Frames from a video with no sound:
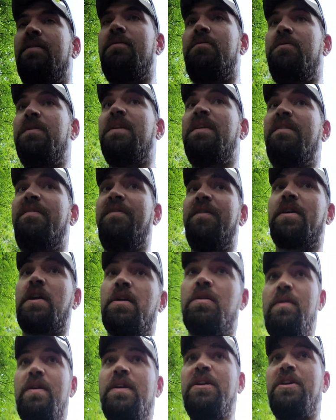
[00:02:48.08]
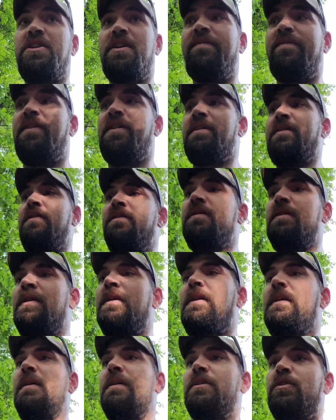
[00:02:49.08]
We need to figure out a way to shift it,
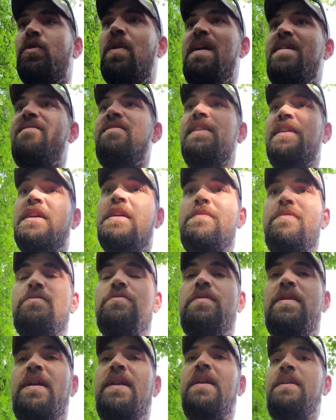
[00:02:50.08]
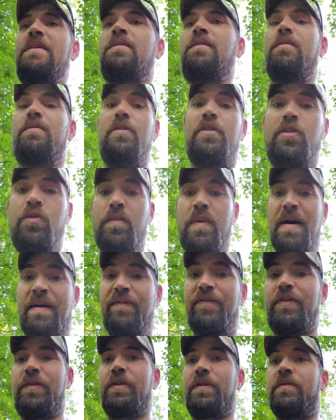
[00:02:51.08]
drive it, keep it running. New
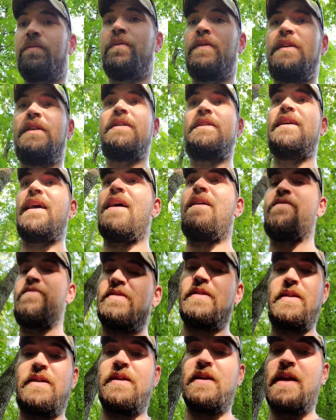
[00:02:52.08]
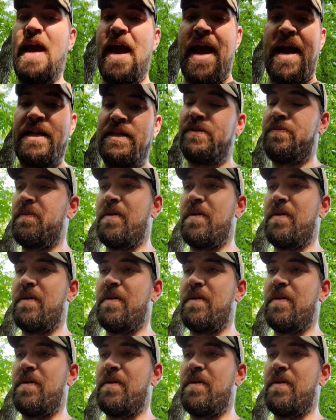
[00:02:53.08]
muffler, needs everything. Cats